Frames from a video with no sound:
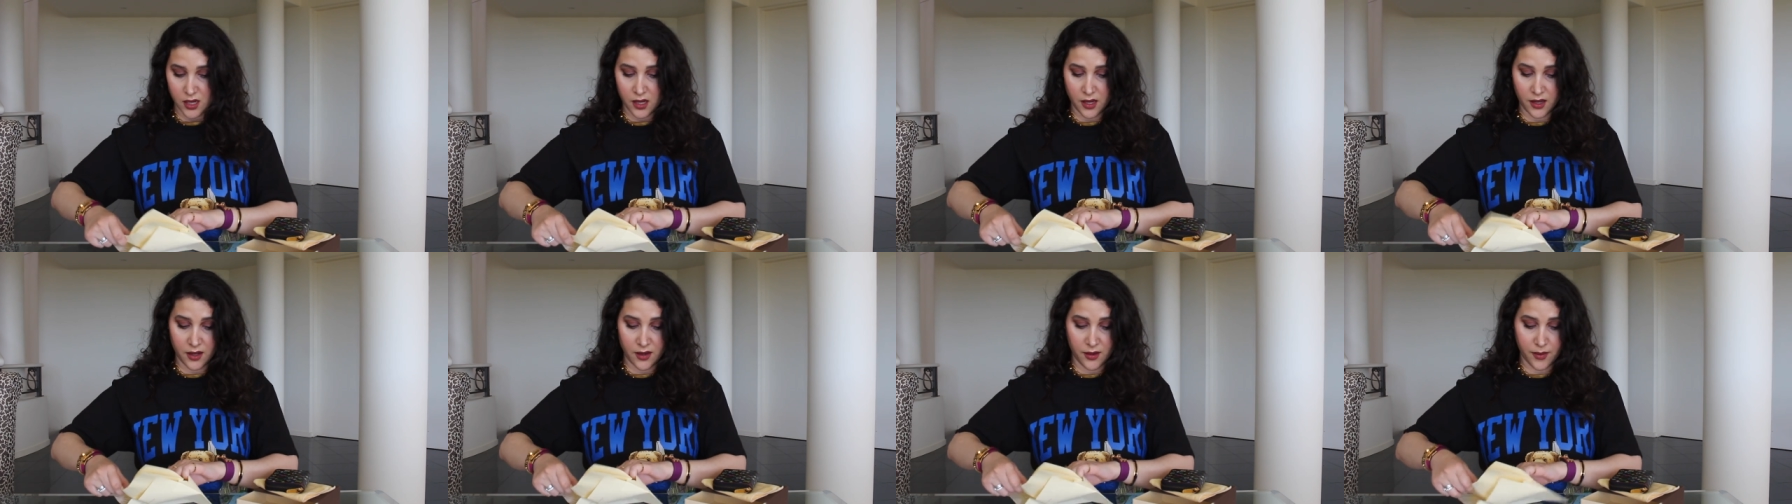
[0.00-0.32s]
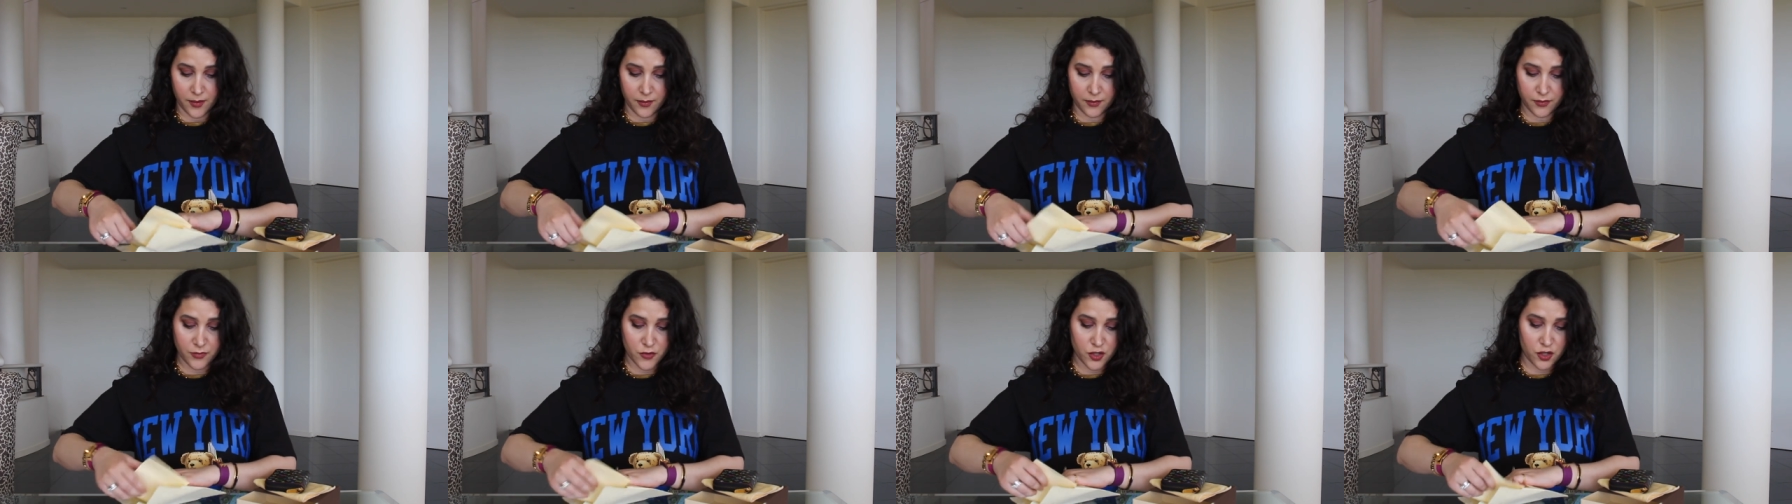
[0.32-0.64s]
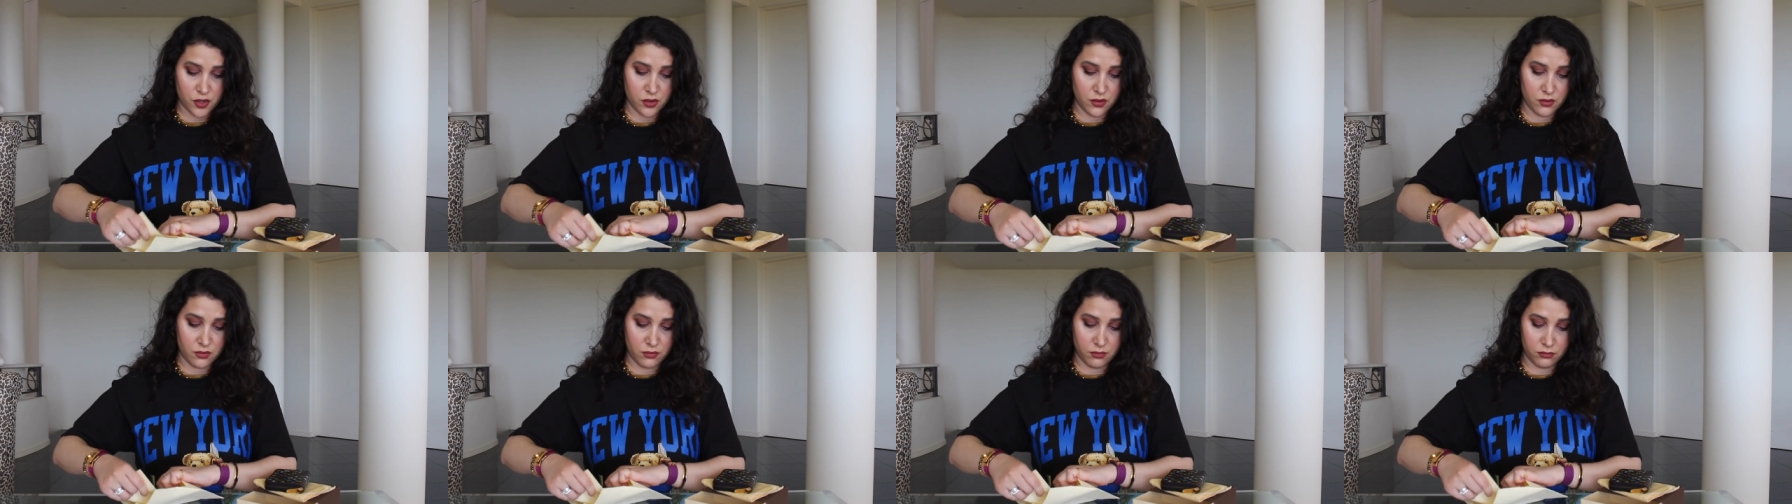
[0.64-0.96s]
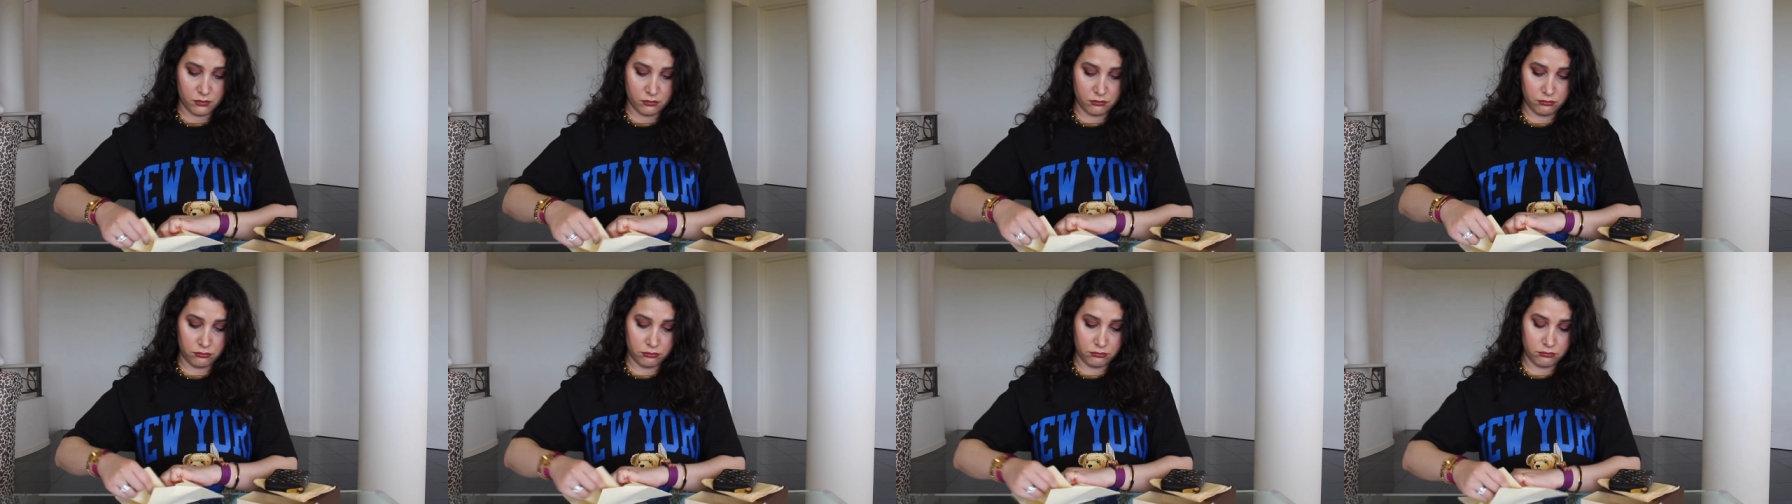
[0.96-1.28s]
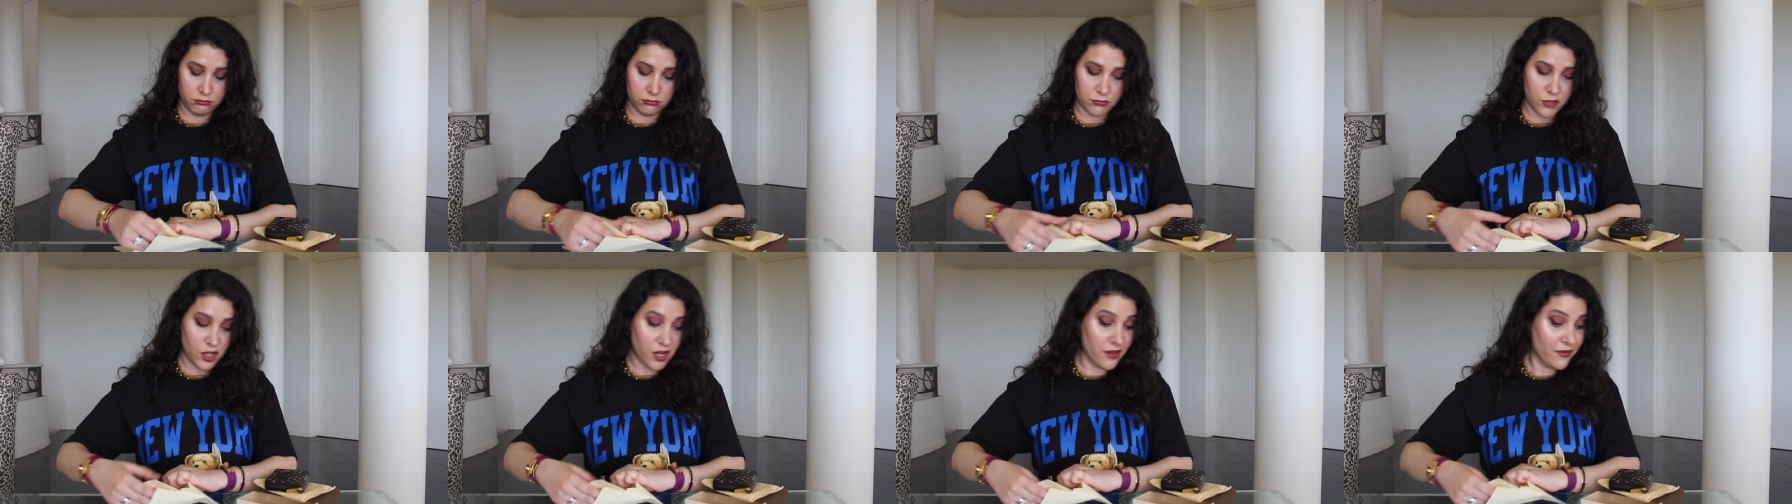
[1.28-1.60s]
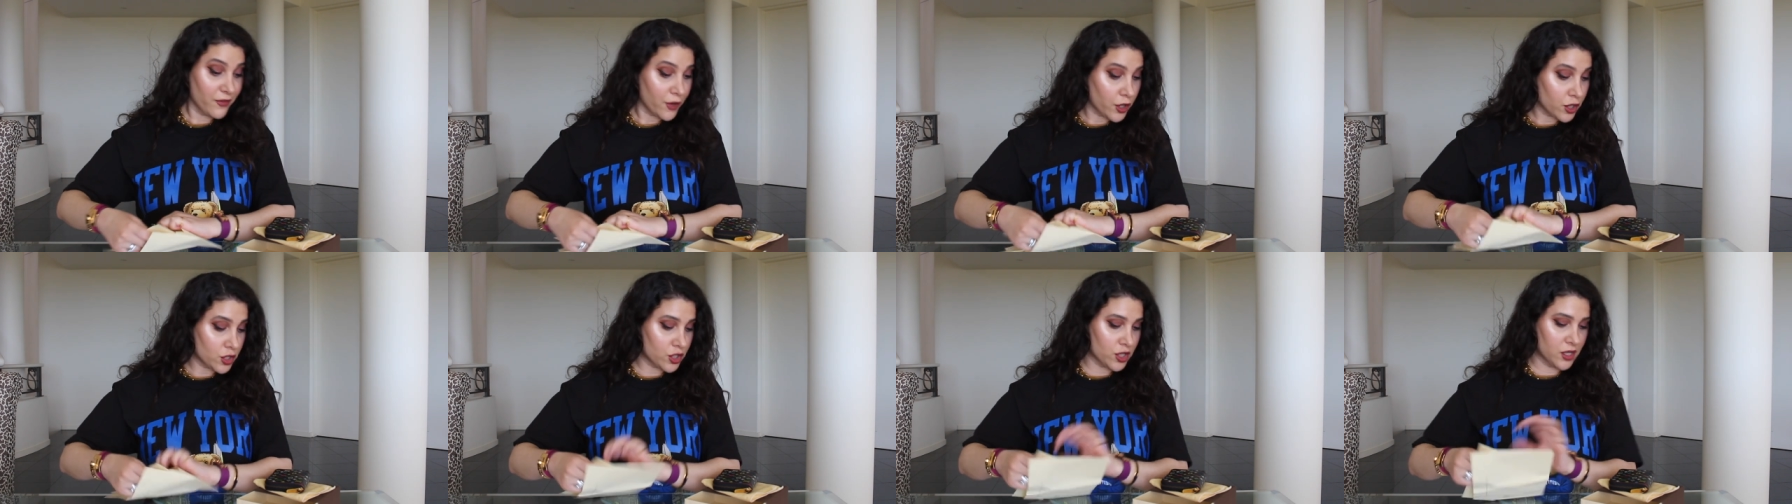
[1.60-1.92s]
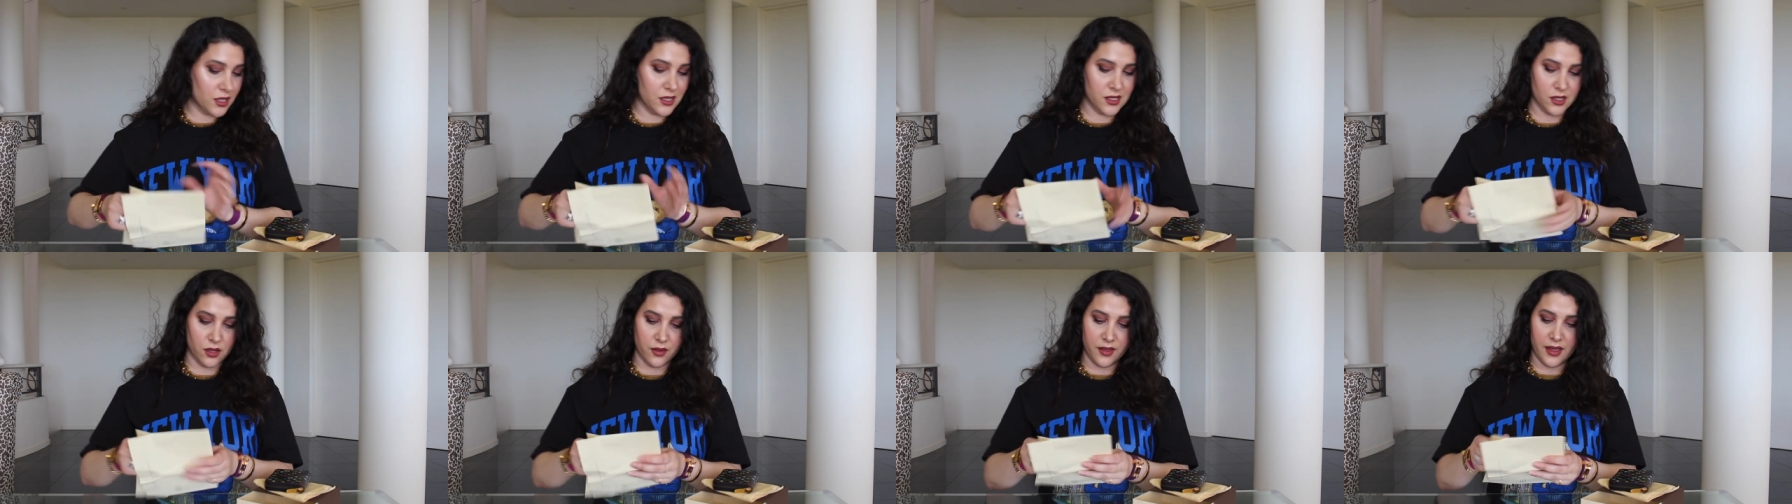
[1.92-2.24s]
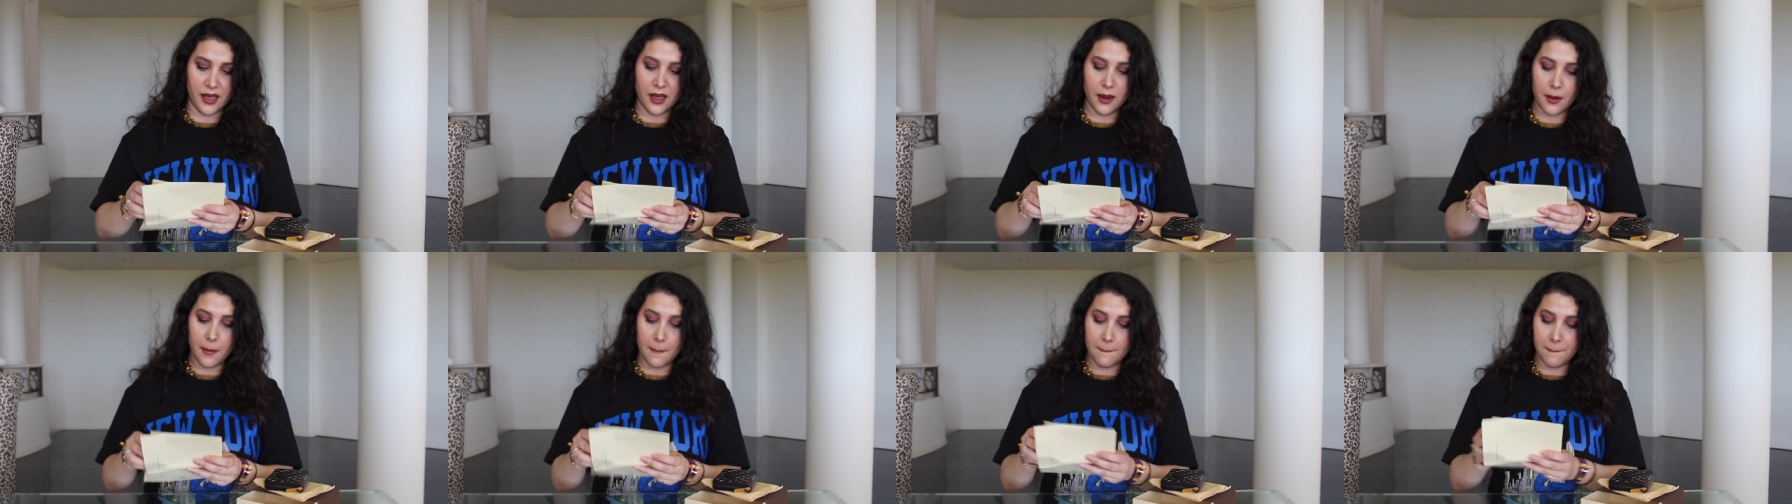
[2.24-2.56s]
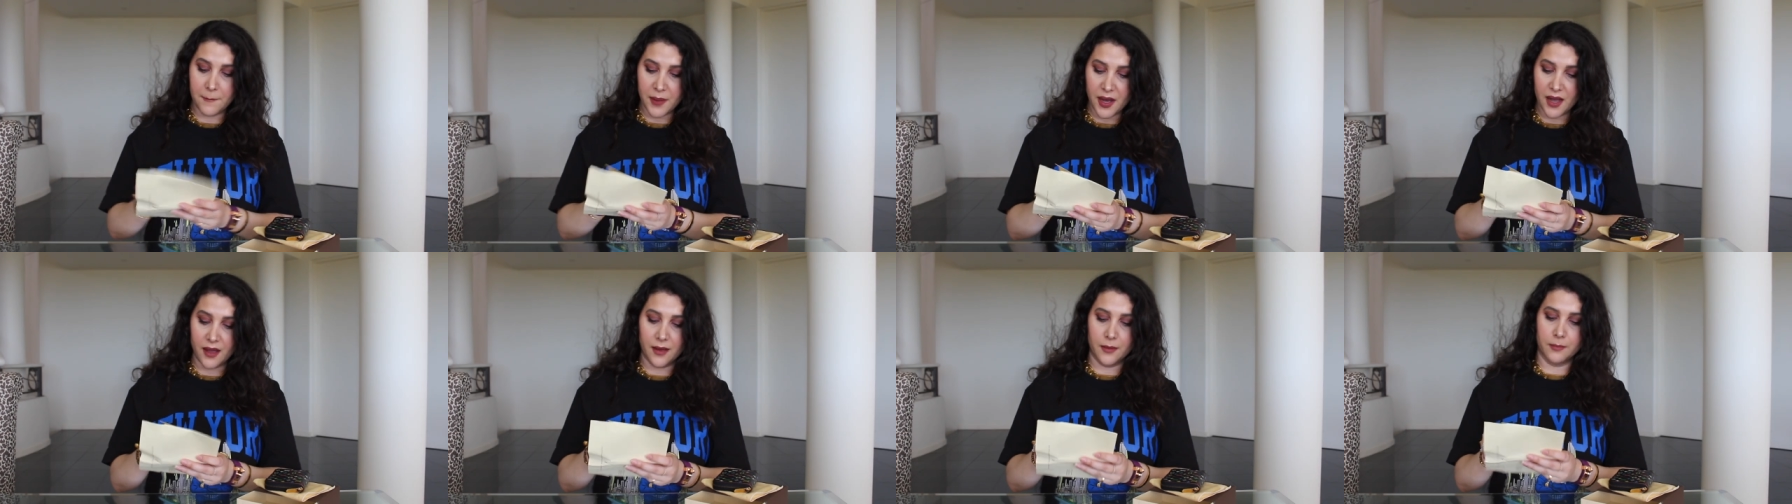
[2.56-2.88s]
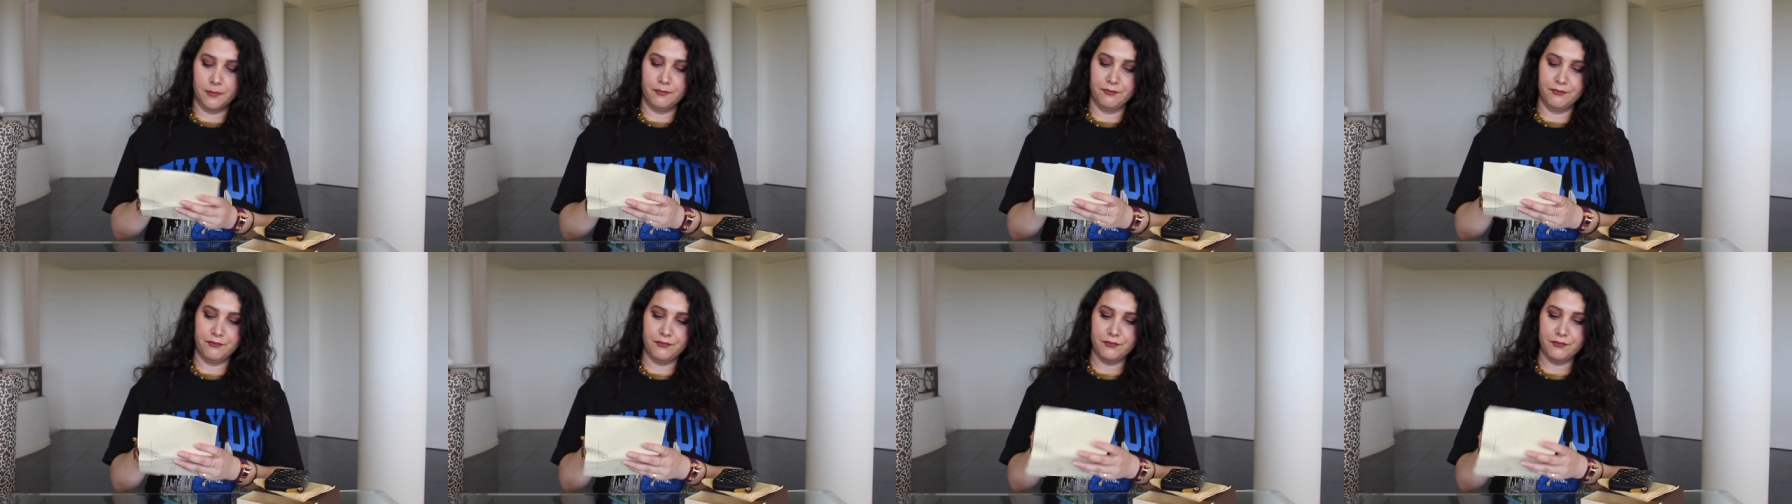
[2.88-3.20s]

um, conversion is on that. But